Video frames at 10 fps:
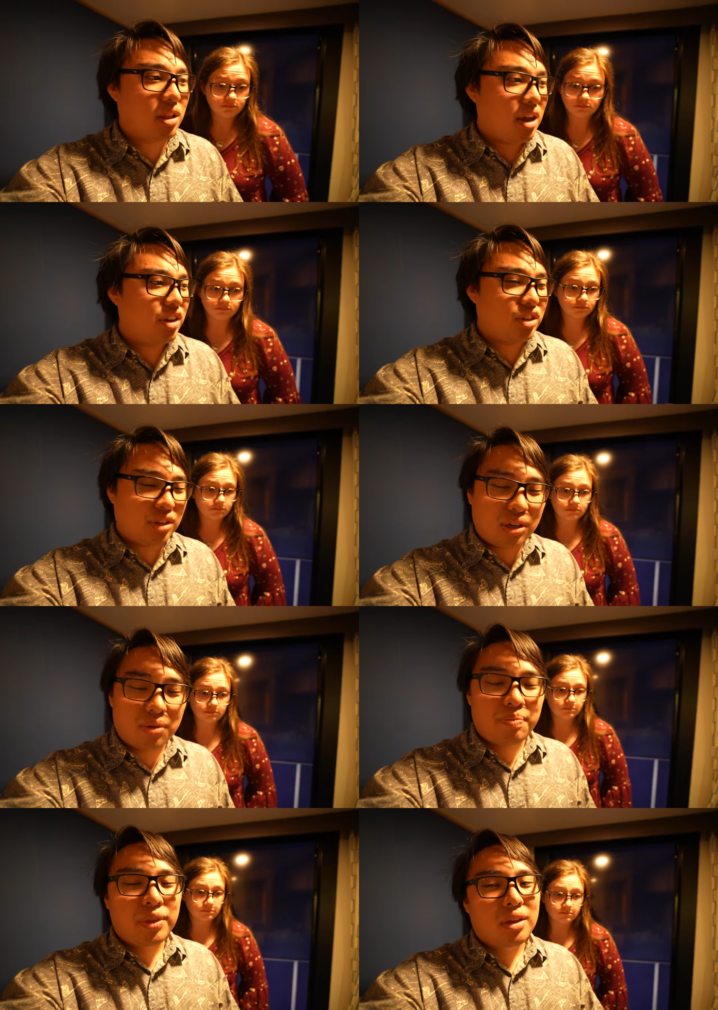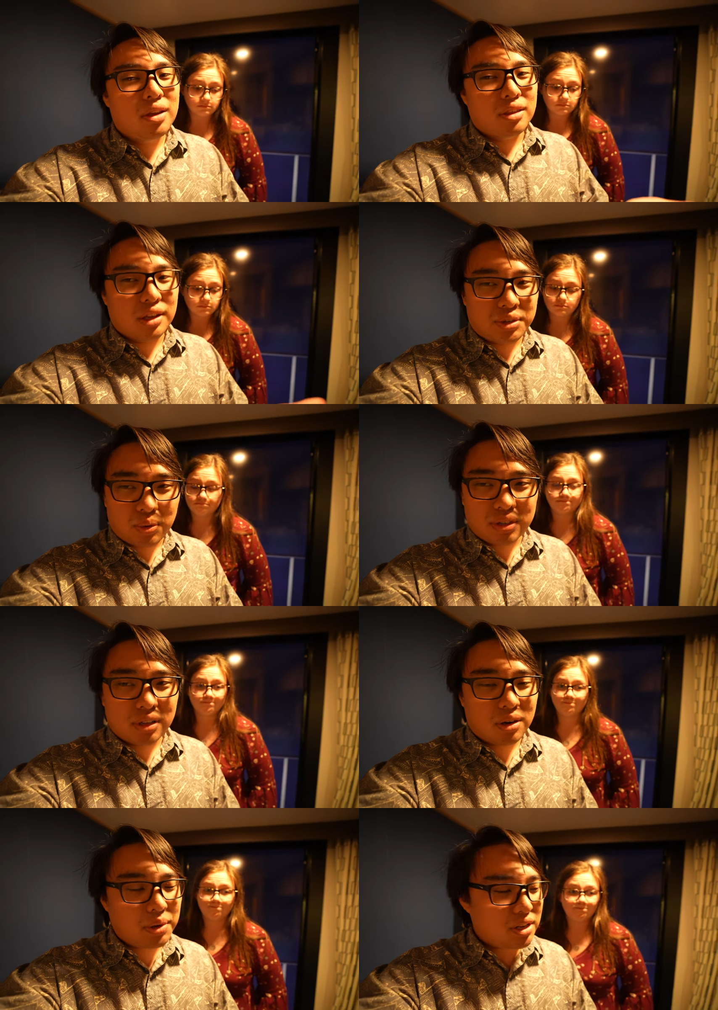Speaker 1: the luggage is due. This one's a
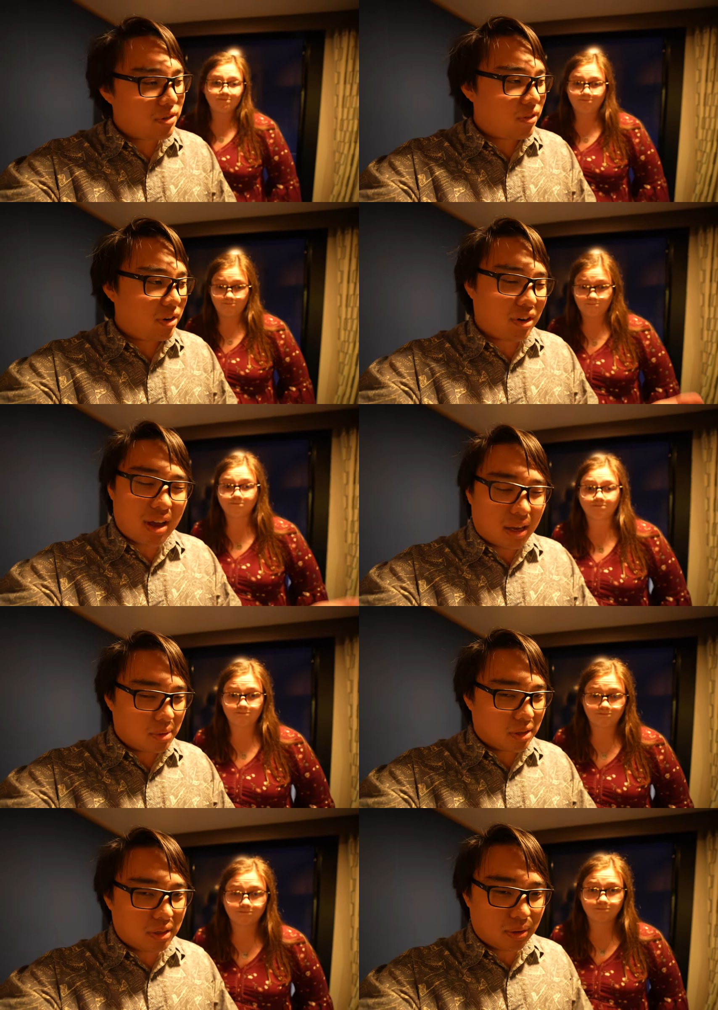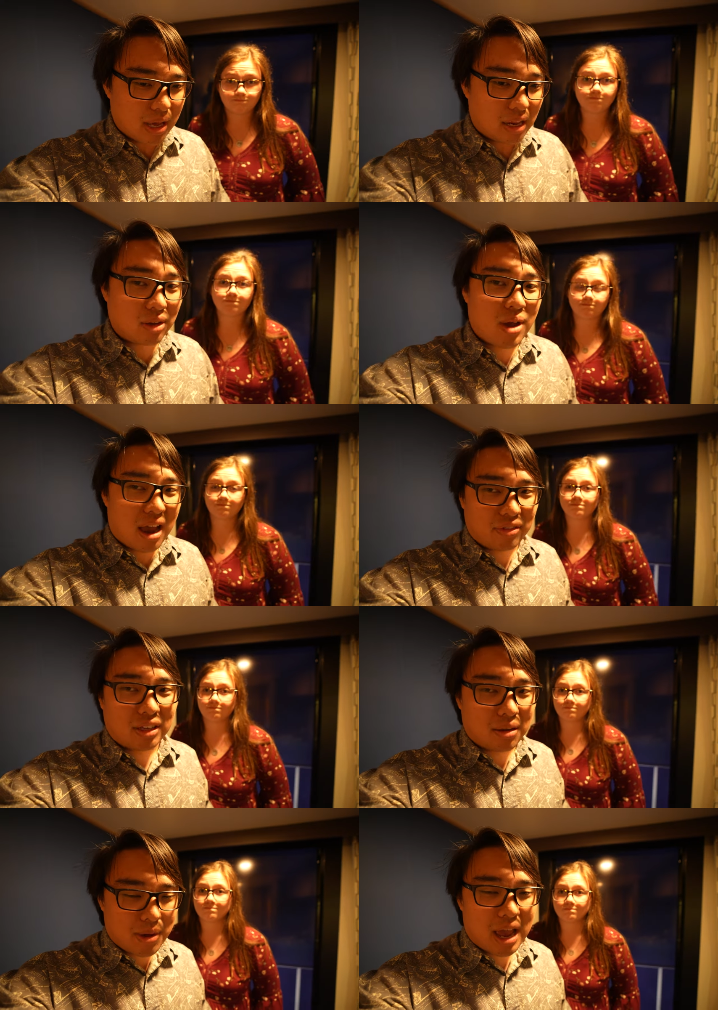little bit different. You're not going to be able to do that. You have to
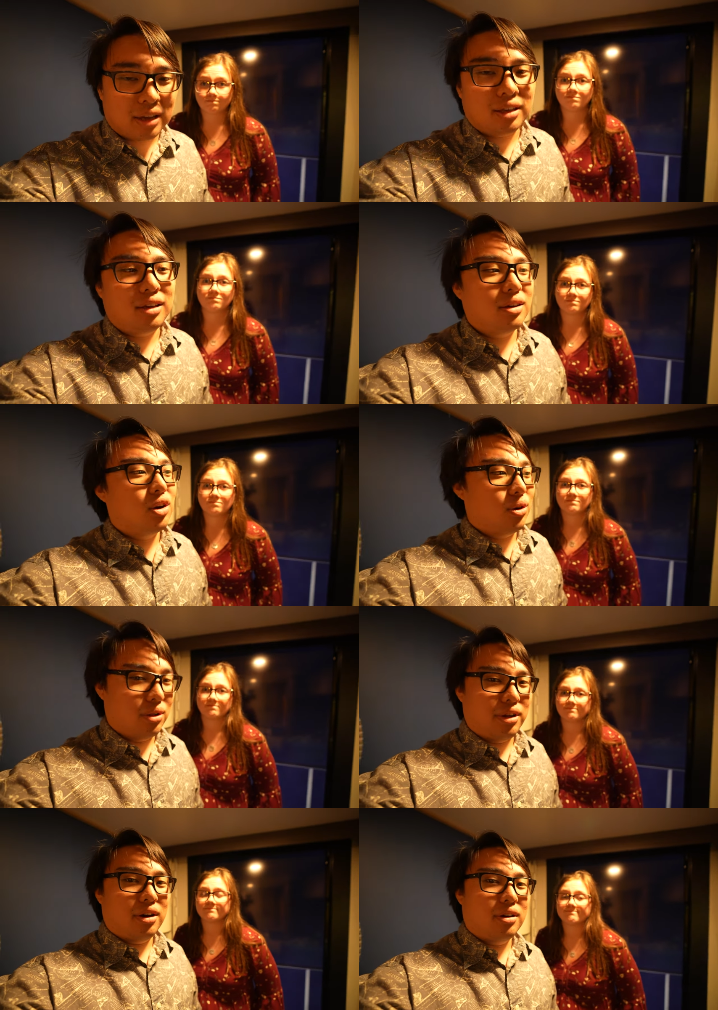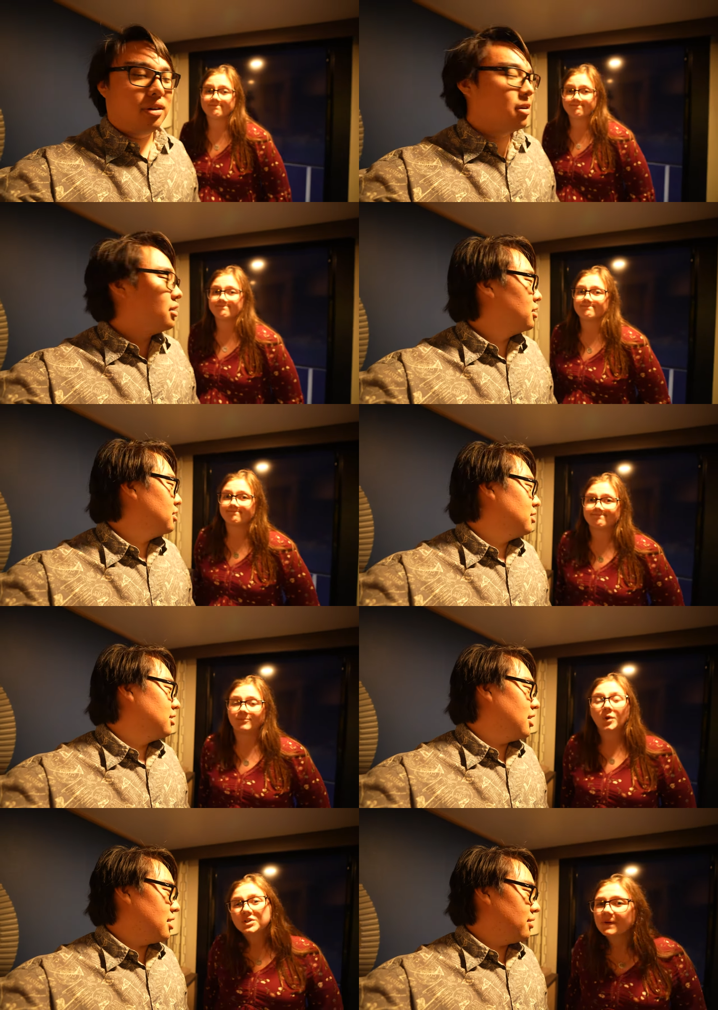get packing earlier.
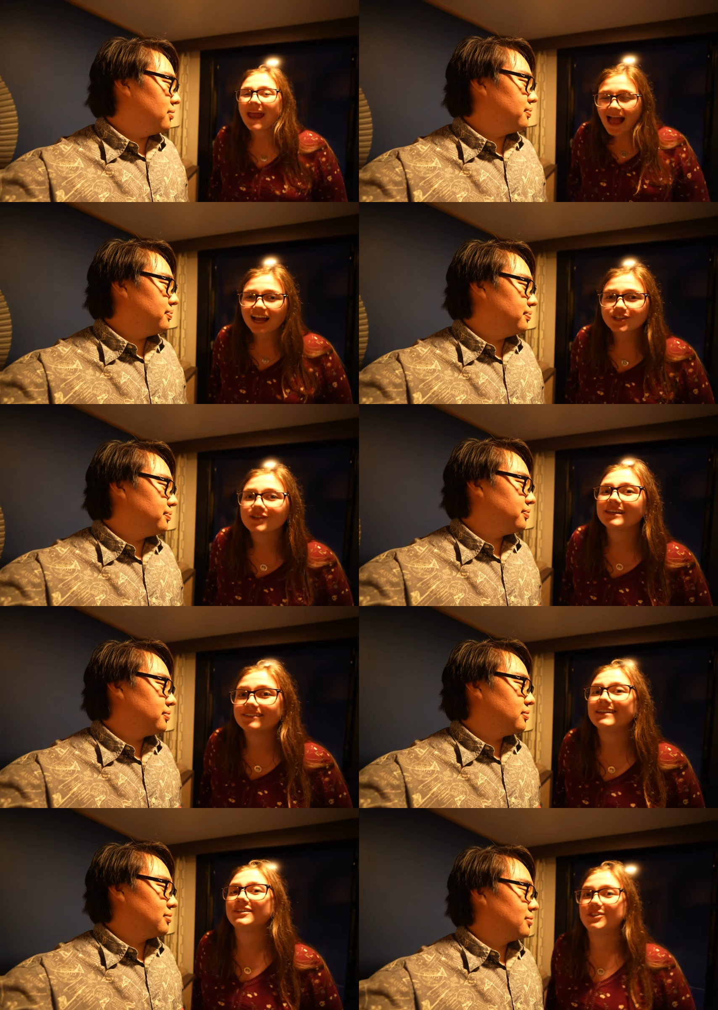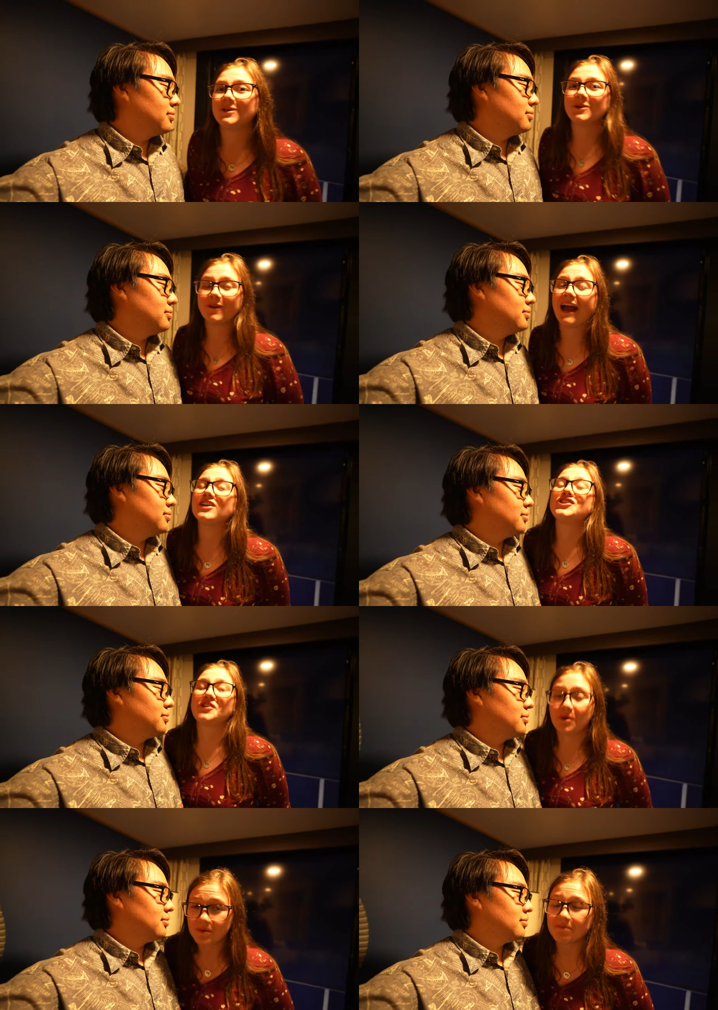
Speaker 2: Which we actually did do. You guys
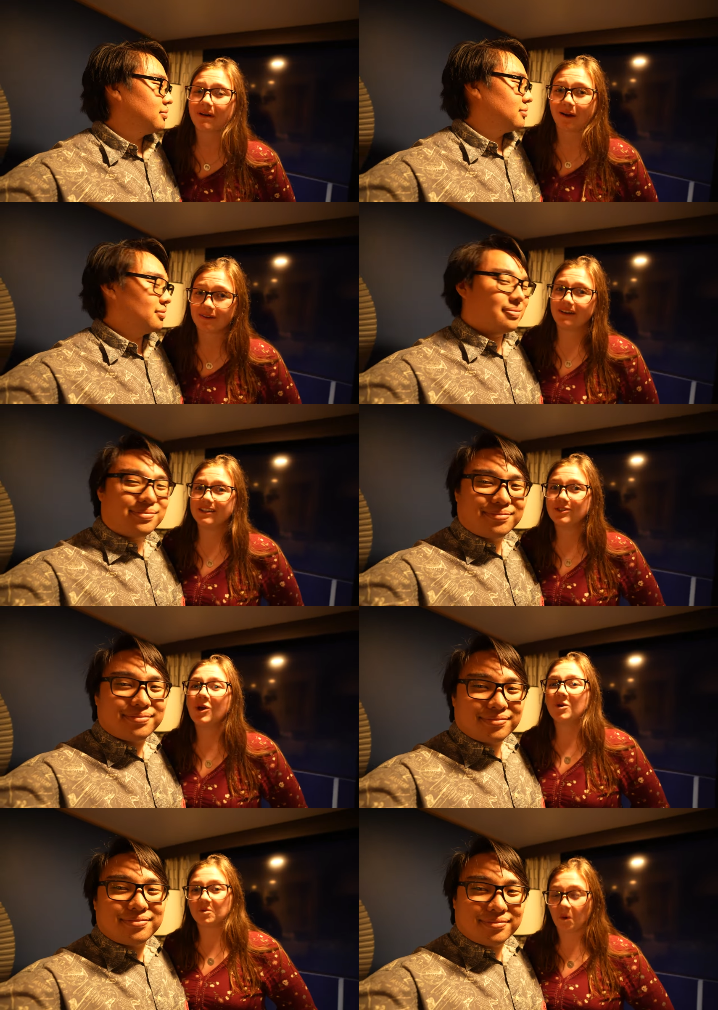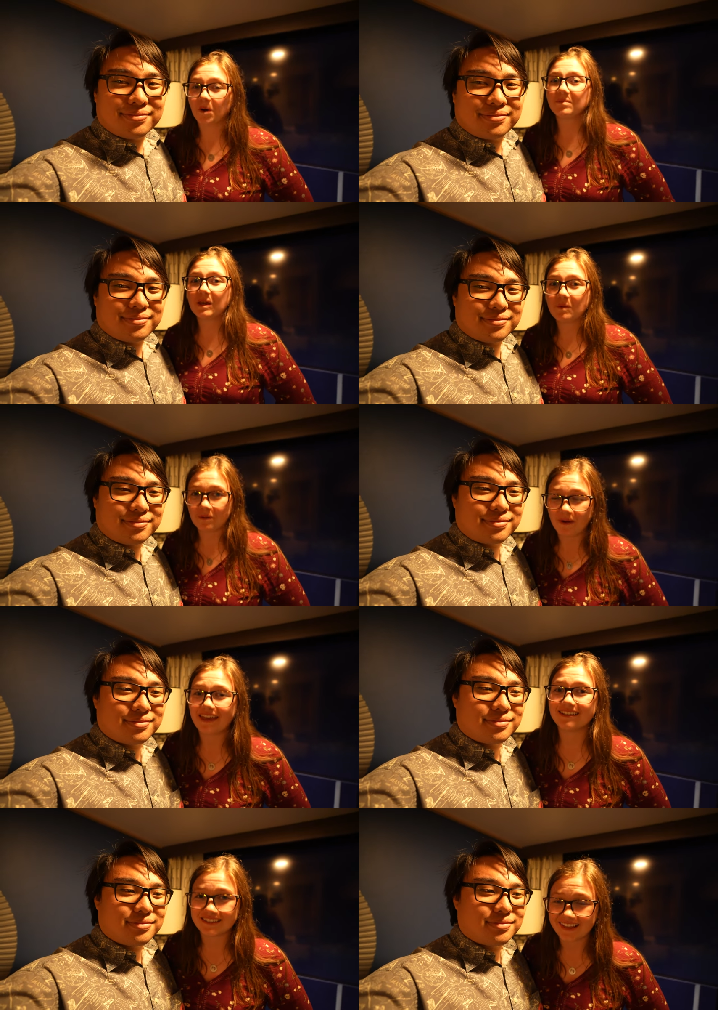should be proud of us. Normally we
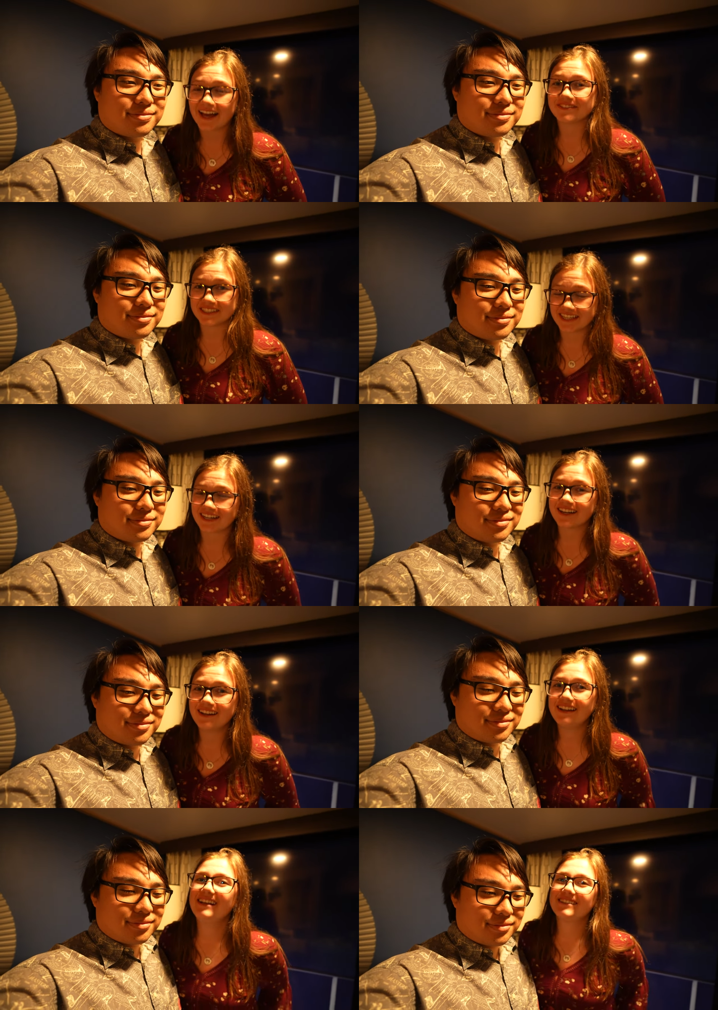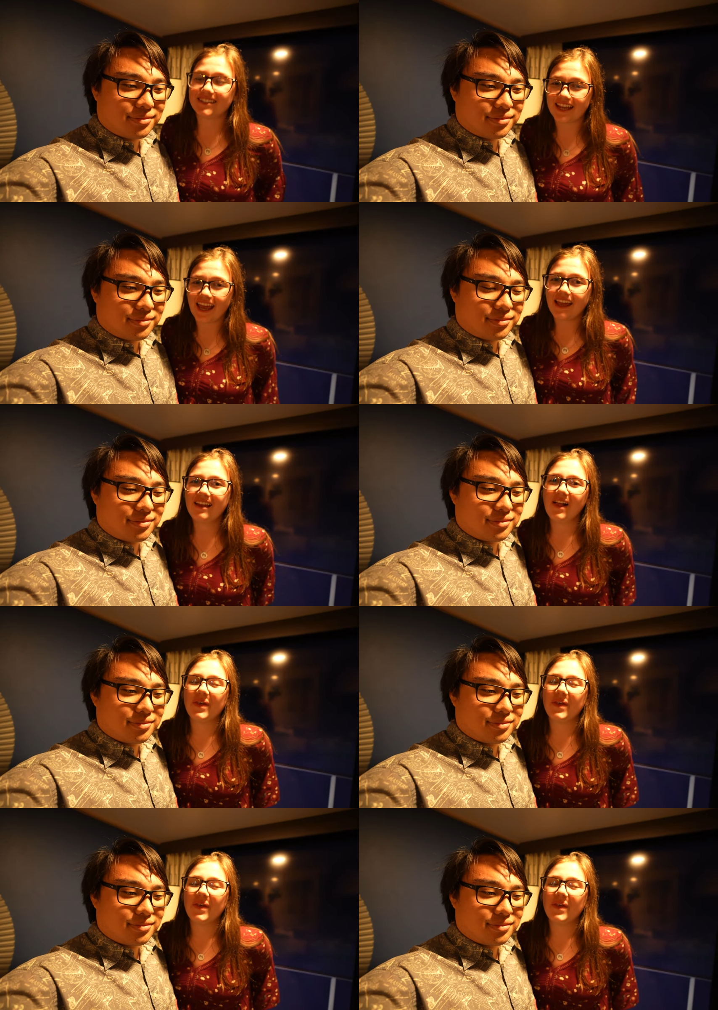wait until after dinner. Today